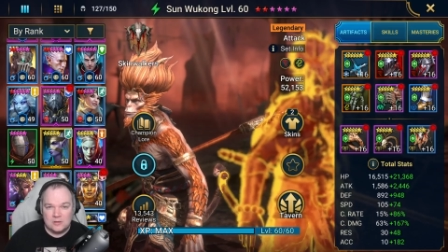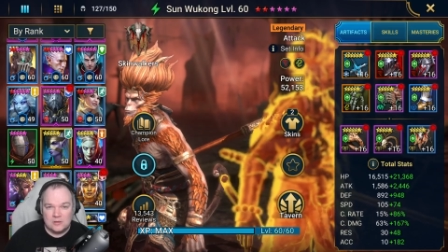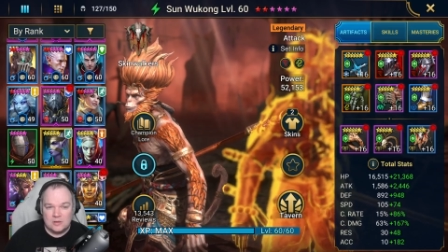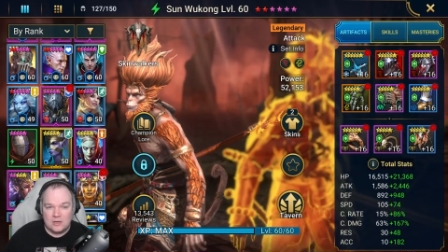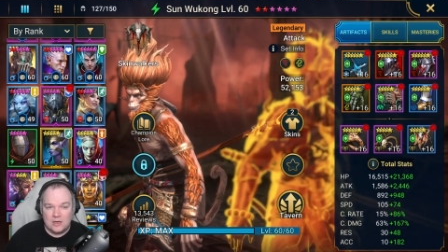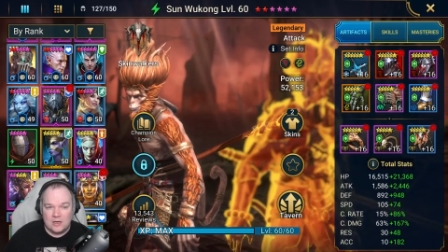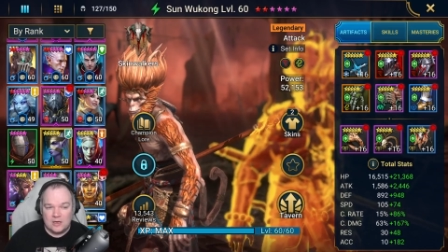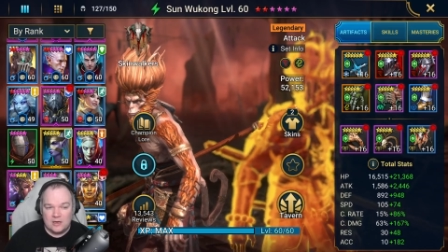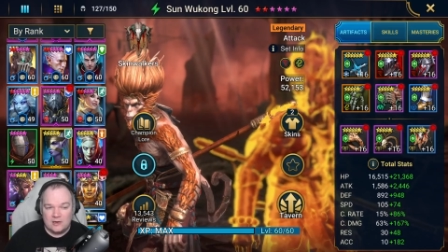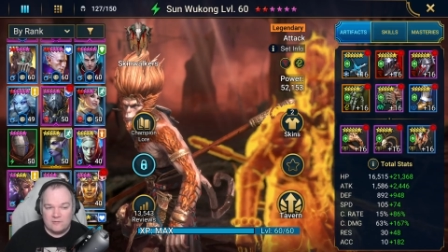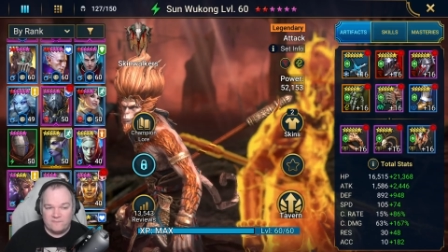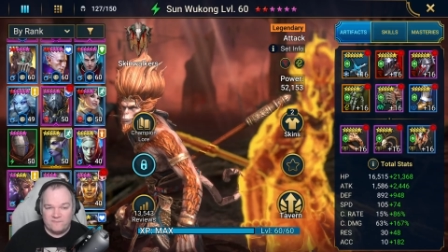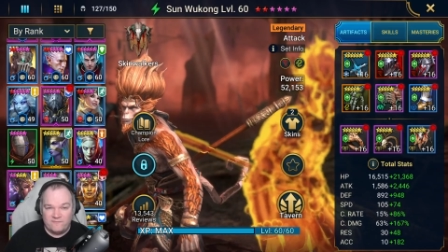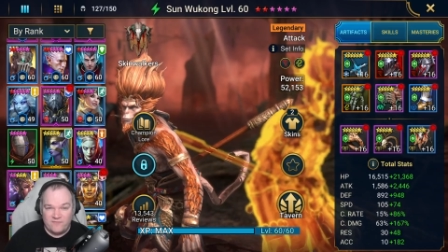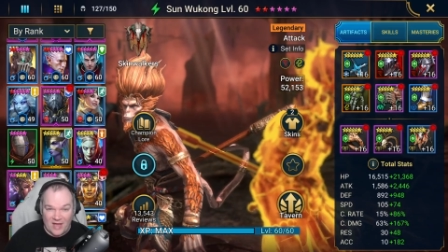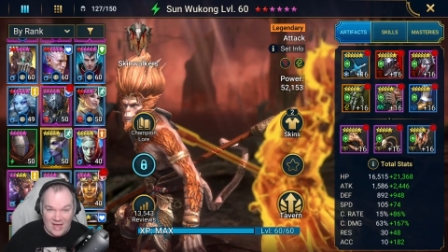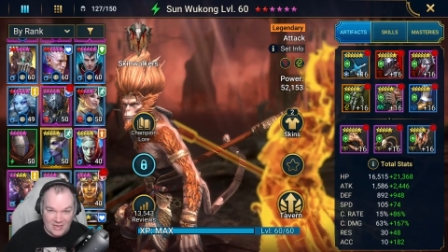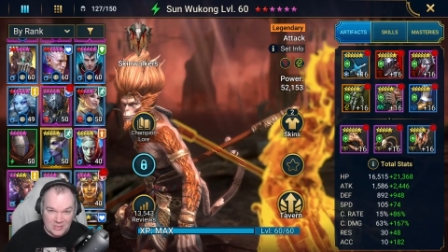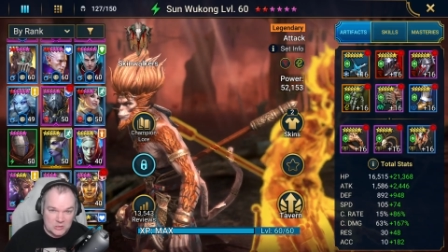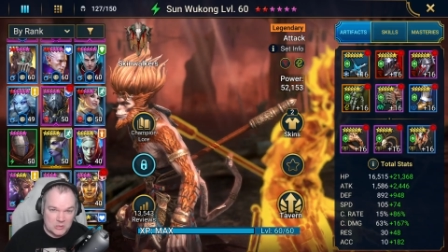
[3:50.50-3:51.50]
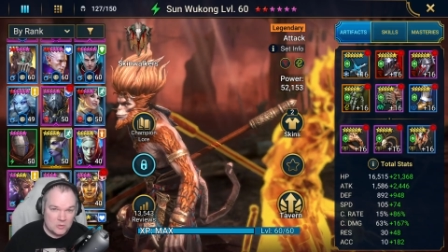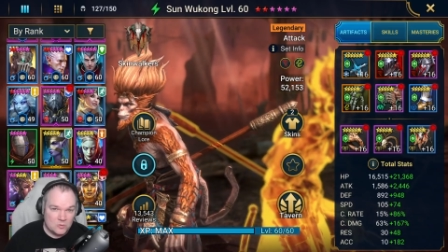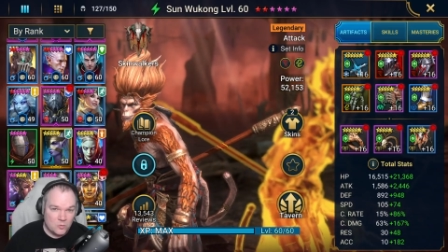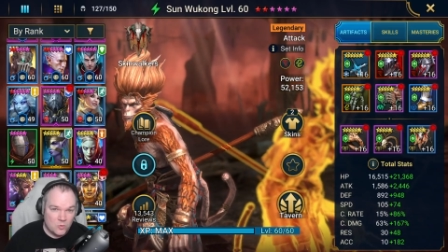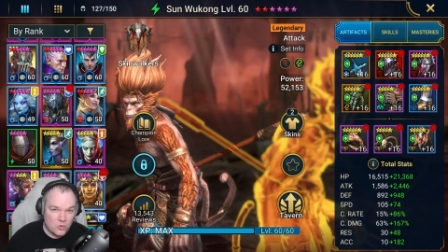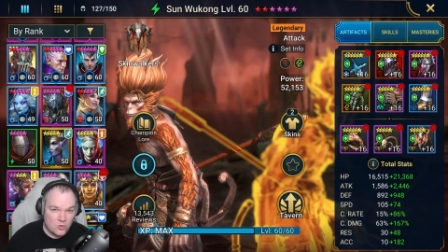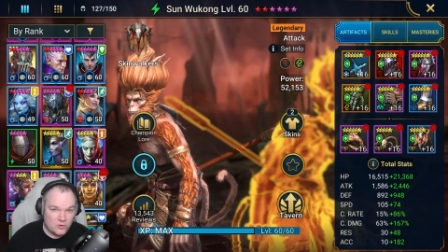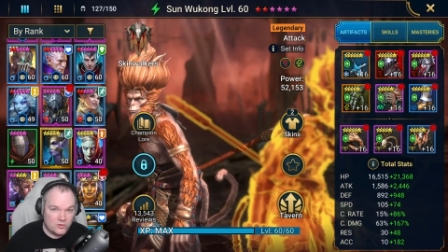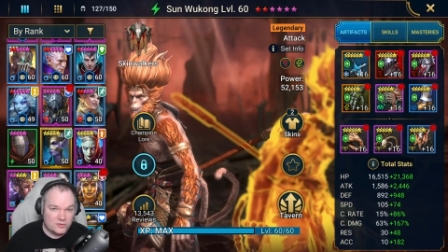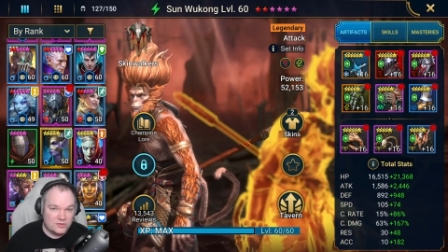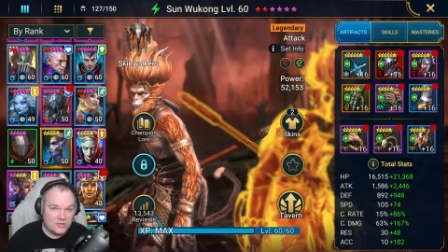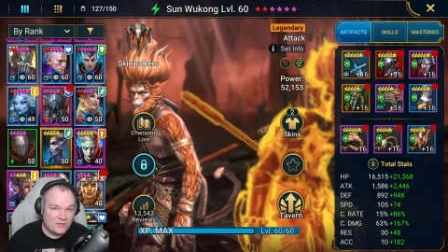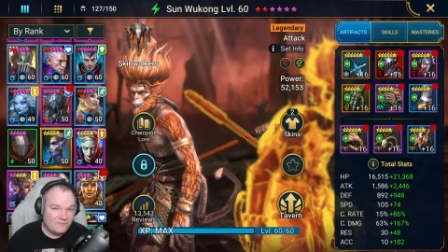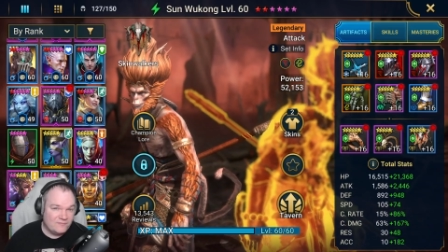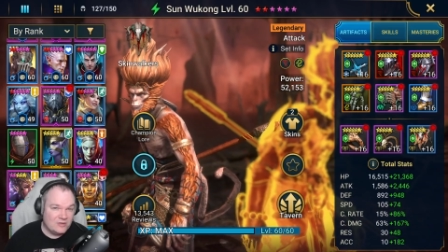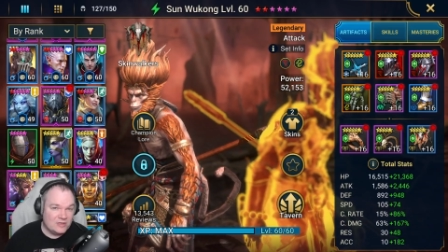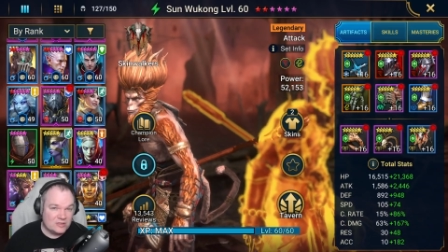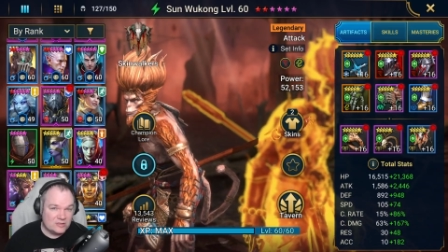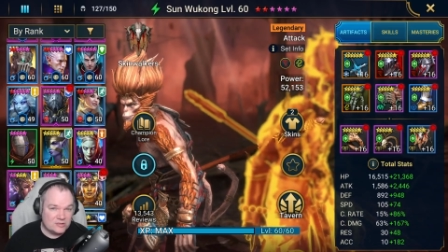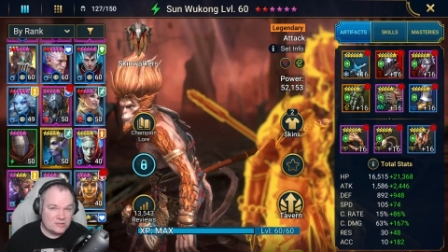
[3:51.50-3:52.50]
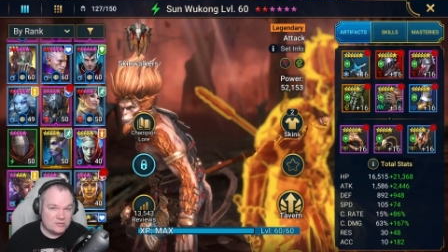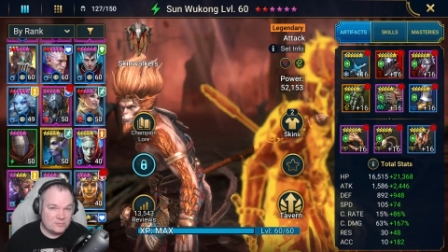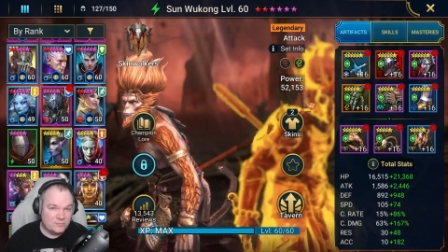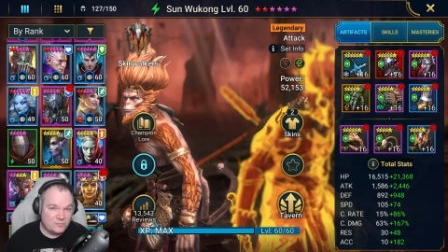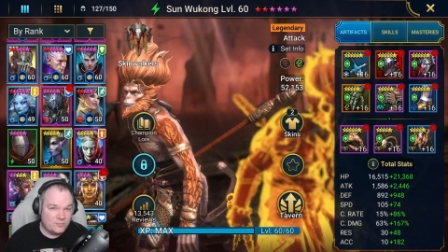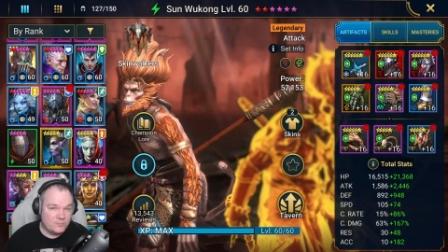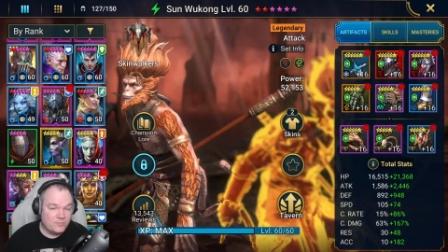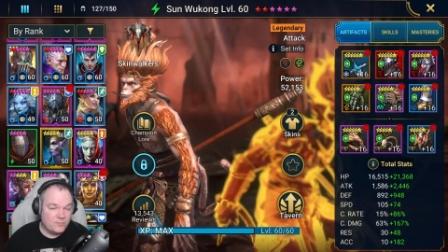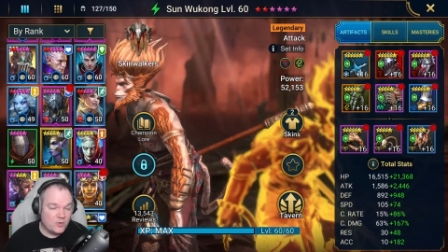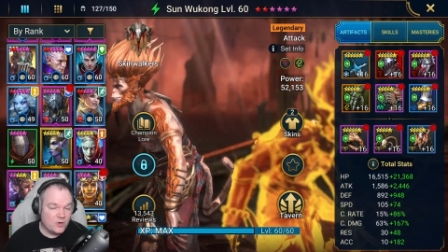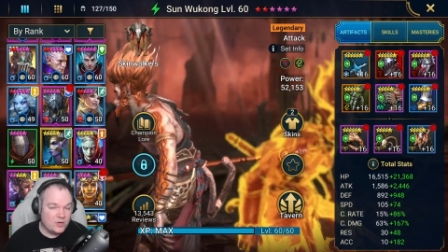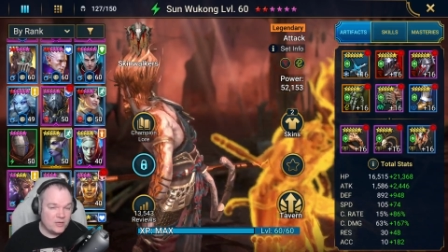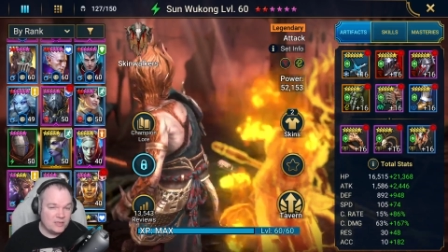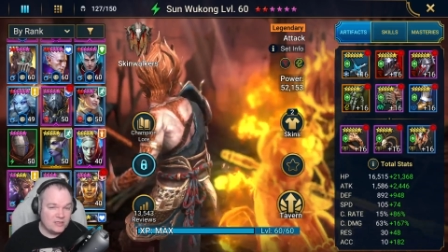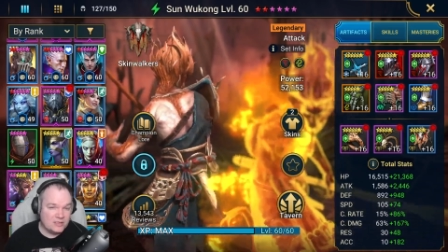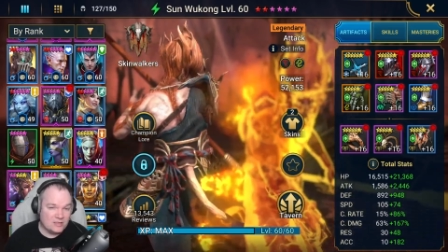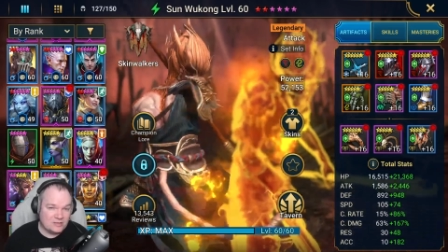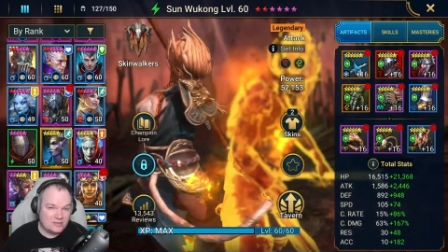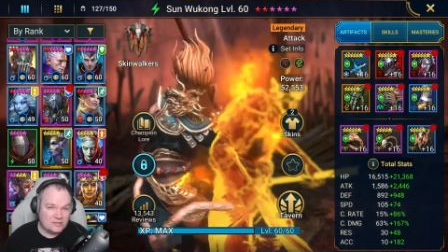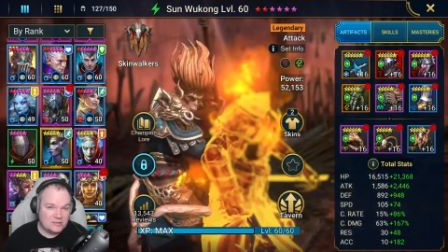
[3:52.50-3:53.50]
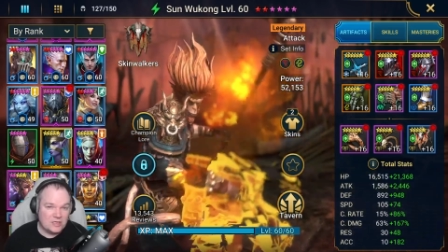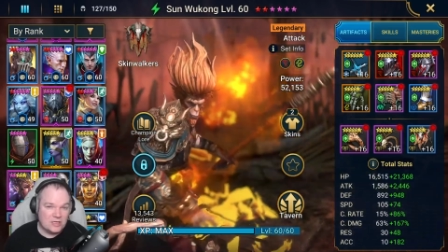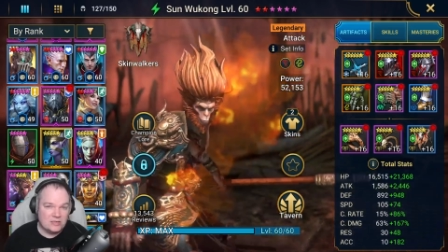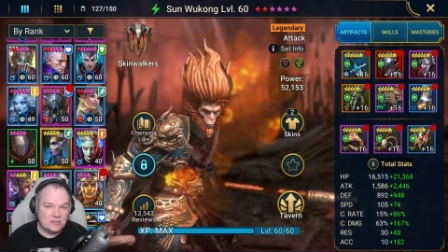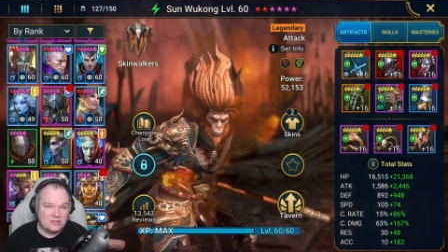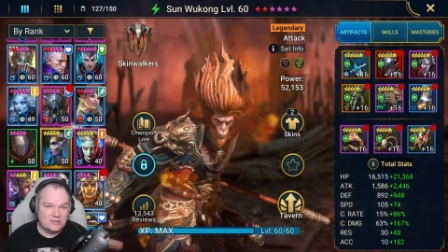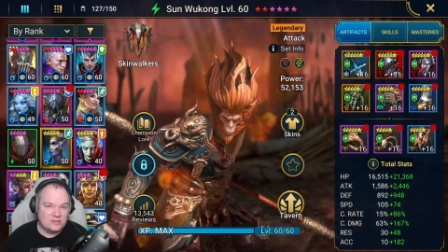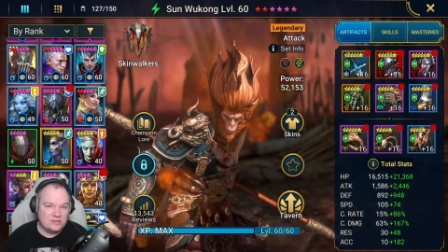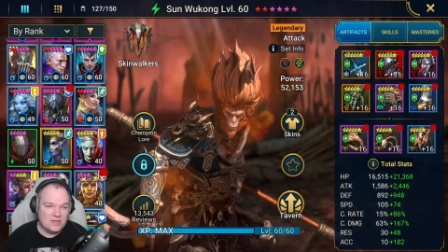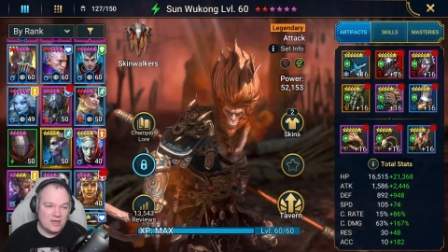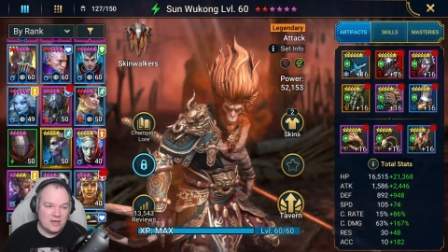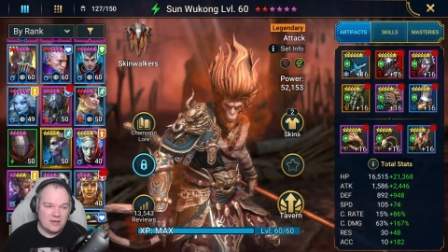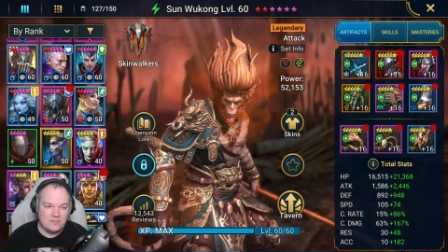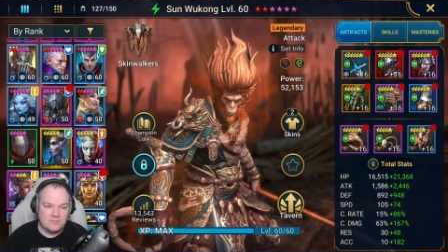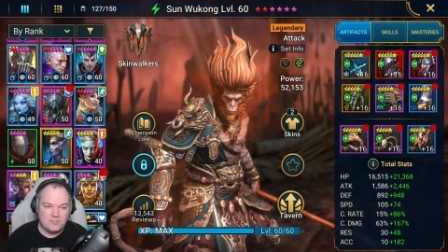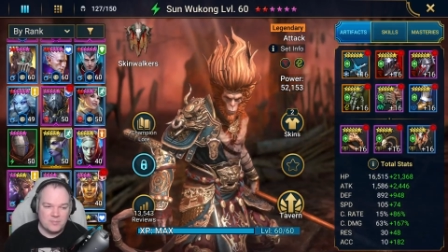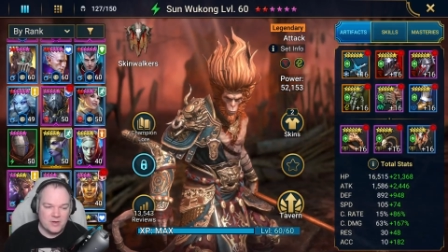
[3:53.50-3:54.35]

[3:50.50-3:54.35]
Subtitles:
faction wars if put in a stun set,